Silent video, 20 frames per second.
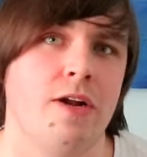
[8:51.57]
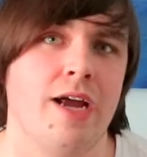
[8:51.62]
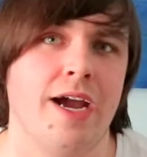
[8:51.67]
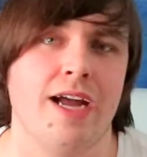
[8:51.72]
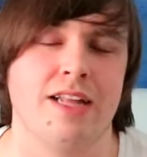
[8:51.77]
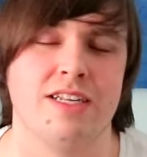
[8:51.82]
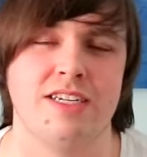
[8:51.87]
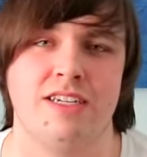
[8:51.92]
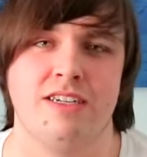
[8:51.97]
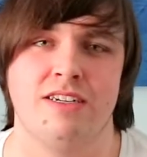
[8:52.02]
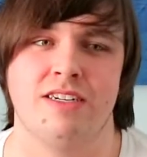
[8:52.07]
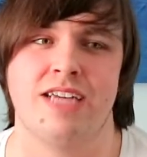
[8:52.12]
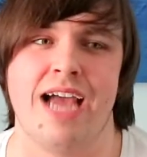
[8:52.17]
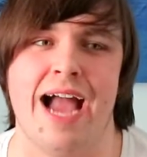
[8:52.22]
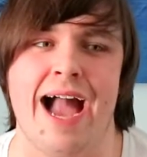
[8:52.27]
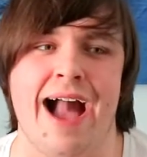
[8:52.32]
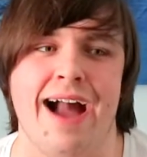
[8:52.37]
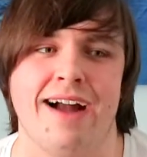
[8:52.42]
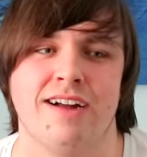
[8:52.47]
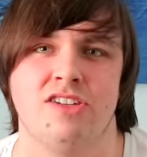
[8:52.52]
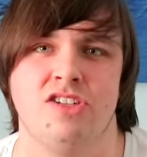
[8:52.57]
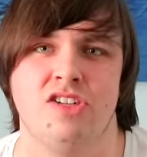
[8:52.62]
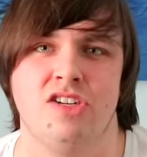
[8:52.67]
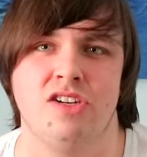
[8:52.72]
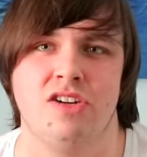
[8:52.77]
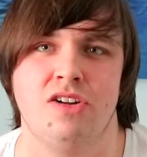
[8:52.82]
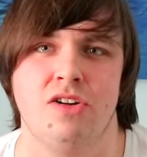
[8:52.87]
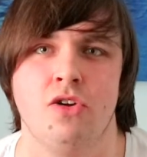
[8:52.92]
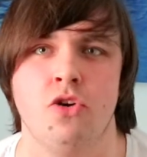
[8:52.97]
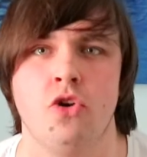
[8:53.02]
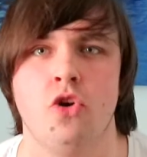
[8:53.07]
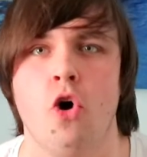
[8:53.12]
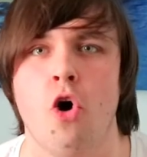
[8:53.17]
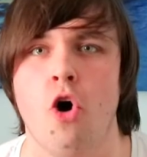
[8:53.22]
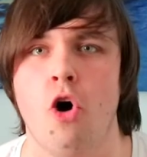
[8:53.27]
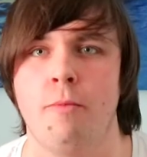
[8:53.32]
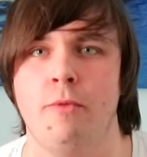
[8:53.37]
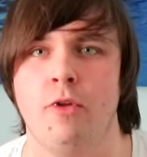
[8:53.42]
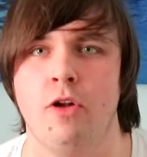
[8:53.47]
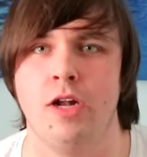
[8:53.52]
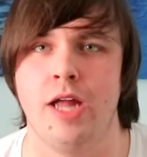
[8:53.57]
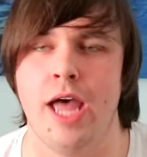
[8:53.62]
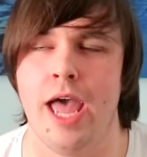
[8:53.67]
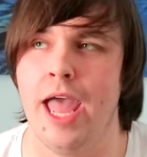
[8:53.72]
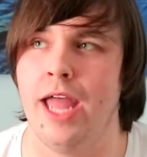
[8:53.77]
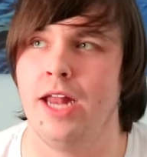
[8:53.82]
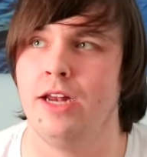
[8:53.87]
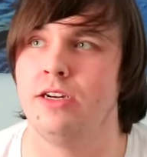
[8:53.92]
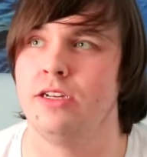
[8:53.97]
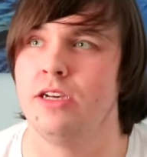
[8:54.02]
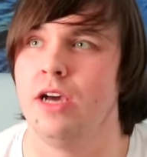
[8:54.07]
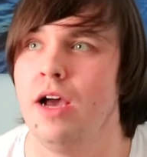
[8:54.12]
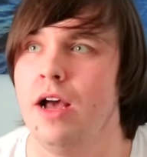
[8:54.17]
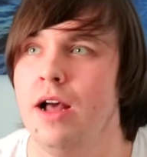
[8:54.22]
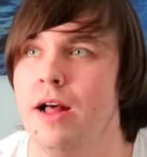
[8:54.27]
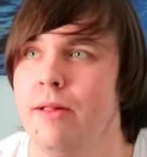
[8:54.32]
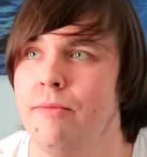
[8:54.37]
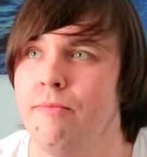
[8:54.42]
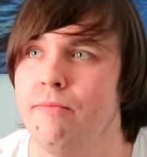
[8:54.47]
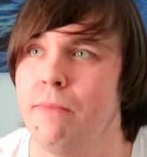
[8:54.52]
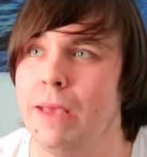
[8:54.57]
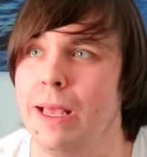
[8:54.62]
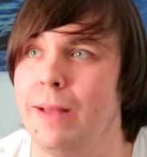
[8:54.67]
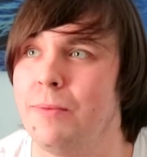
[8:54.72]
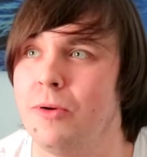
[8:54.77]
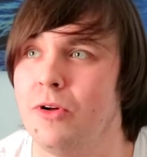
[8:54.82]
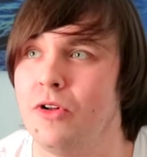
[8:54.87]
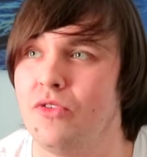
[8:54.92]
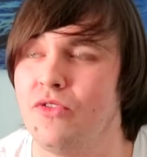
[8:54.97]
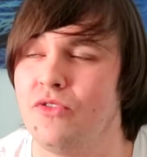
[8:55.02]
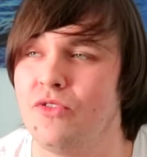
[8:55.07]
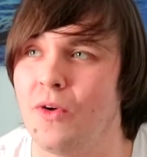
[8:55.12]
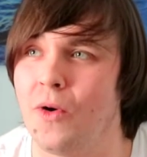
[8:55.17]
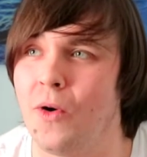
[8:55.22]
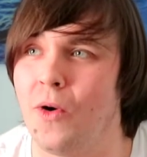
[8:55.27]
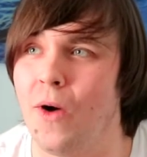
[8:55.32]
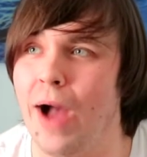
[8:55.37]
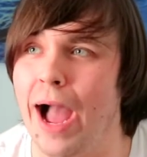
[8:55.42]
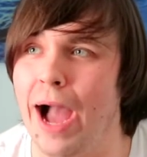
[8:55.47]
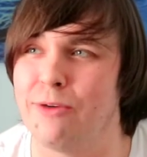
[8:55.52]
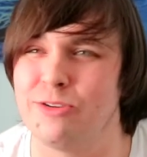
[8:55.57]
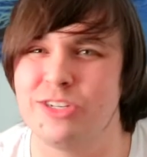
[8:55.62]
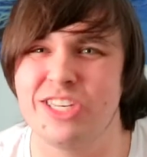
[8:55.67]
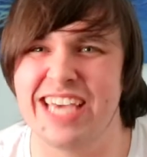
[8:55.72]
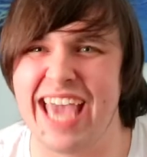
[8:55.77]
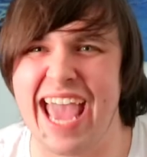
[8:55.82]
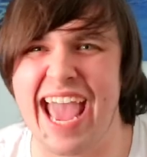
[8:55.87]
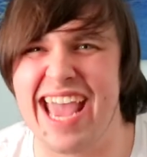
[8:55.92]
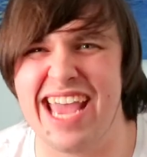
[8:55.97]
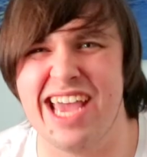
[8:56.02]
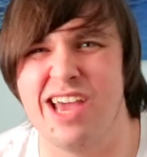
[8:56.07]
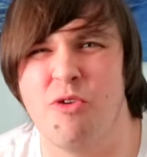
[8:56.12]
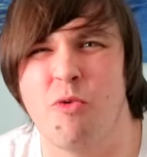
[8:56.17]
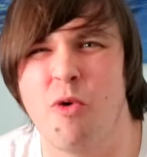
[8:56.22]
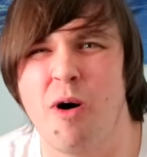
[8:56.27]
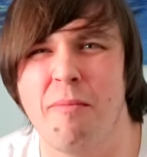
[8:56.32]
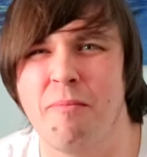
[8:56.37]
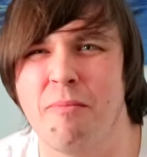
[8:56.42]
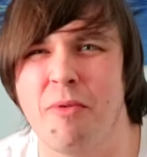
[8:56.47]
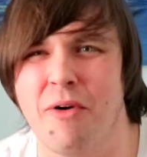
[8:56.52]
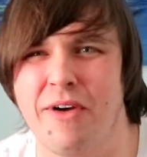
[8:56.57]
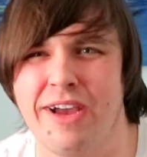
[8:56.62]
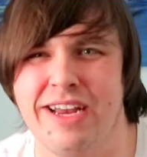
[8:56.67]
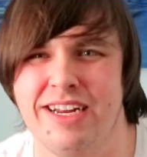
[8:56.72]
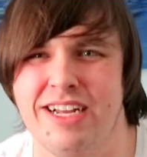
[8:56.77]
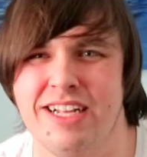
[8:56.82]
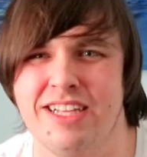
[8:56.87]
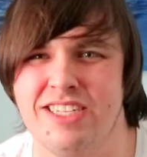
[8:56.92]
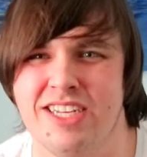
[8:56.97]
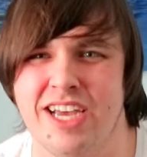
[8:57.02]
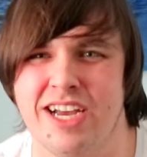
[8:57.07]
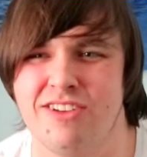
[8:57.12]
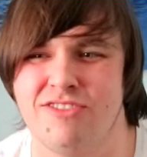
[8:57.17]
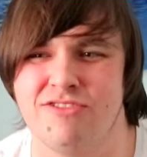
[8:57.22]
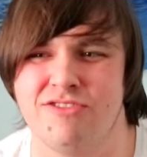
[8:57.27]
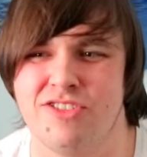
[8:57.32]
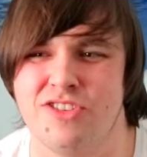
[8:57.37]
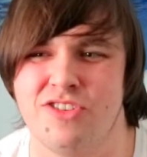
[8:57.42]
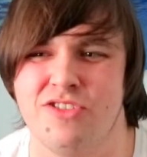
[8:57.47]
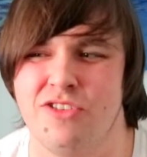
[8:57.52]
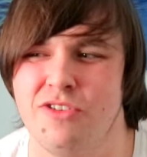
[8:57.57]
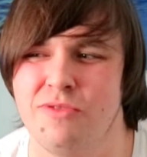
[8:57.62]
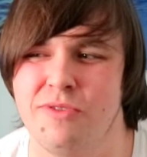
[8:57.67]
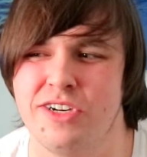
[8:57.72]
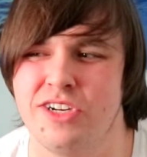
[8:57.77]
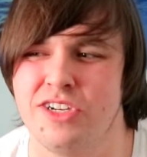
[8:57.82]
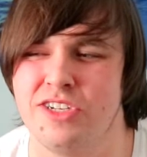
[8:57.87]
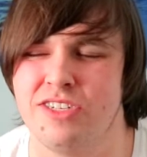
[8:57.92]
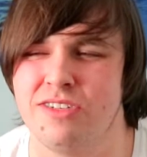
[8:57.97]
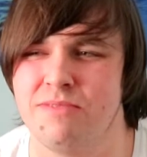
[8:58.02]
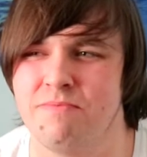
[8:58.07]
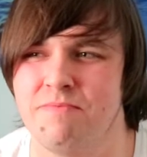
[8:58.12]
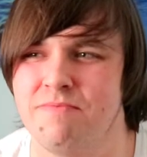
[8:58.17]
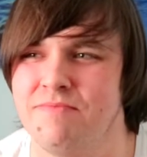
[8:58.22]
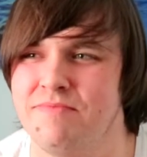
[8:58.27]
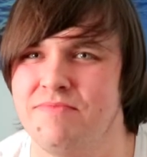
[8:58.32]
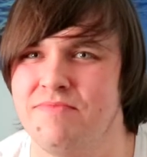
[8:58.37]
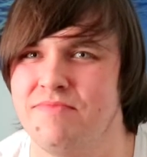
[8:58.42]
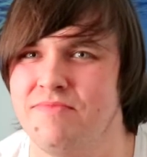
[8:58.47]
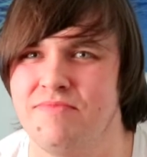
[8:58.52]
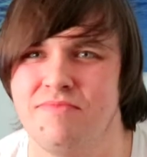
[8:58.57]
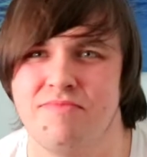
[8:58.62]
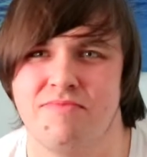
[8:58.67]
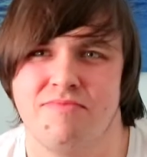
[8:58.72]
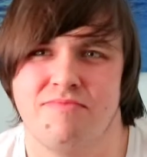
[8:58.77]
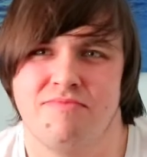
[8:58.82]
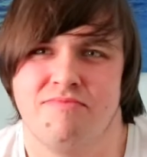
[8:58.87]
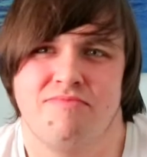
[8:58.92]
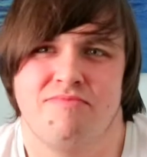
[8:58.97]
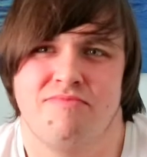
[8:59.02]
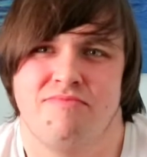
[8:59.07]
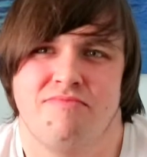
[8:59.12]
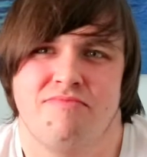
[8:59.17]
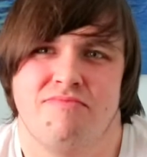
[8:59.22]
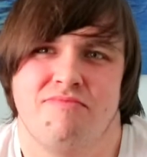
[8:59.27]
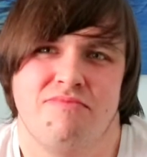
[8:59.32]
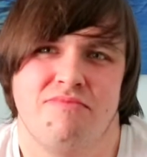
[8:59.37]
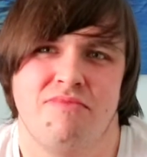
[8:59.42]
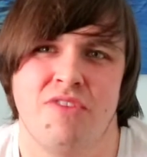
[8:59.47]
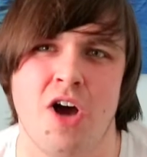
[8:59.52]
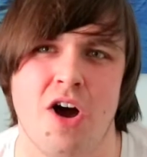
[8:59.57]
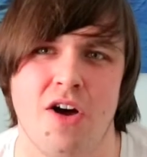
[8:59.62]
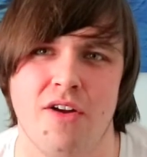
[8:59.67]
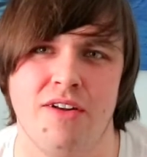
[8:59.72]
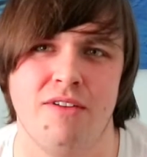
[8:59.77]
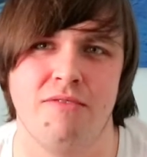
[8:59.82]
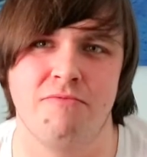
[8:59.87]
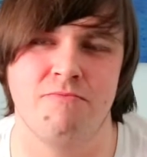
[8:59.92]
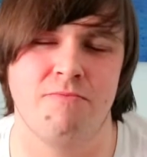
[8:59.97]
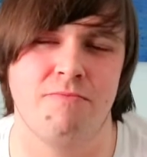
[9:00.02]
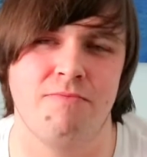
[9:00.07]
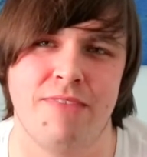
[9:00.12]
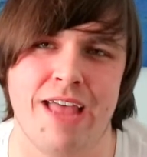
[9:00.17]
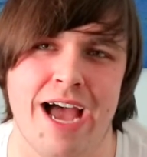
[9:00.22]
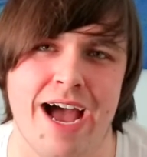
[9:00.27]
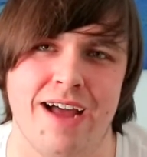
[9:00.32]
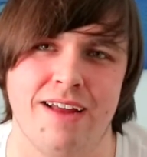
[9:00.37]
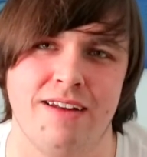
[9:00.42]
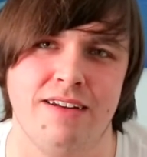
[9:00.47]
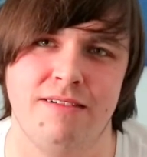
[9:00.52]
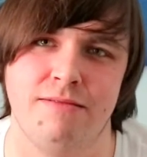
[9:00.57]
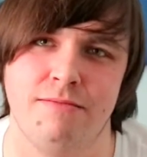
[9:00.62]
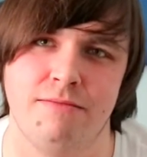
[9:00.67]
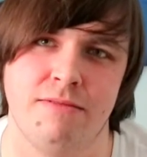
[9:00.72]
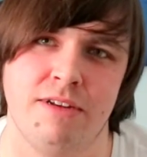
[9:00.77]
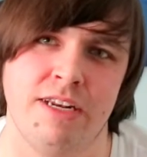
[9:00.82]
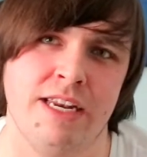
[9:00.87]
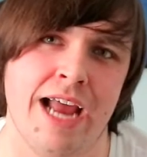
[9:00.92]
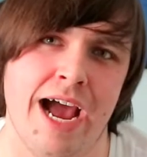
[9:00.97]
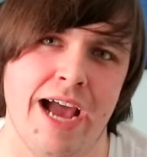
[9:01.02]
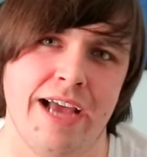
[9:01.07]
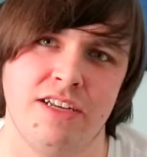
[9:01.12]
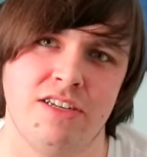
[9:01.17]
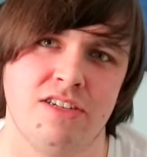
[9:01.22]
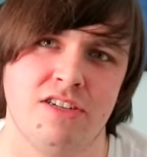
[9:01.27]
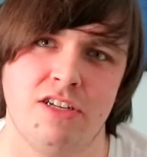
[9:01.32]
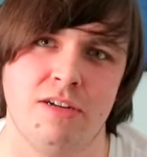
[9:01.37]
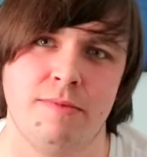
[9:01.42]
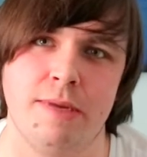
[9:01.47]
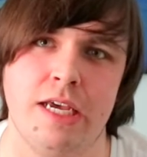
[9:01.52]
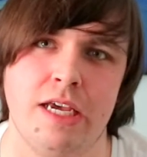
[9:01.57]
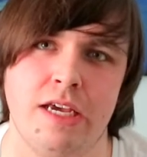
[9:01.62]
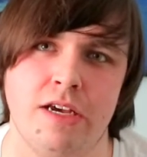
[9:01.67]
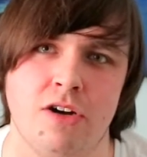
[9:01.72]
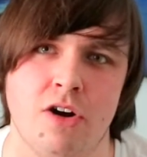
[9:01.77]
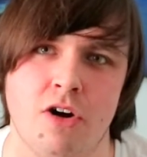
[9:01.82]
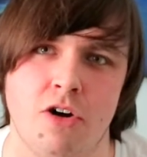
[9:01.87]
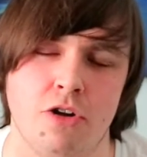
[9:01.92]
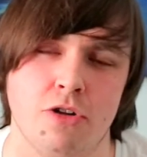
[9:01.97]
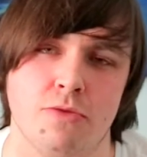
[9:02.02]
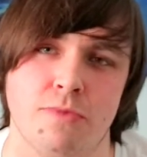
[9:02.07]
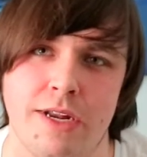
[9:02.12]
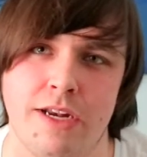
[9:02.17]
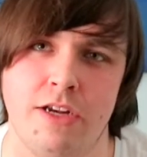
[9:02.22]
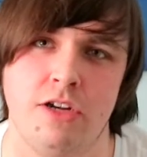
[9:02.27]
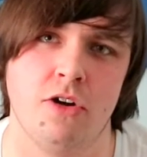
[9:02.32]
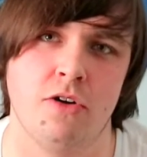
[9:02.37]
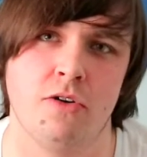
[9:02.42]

Like, I didn't act normal, and people thought I was gay at one point in secondary school, which is not that nice to be called when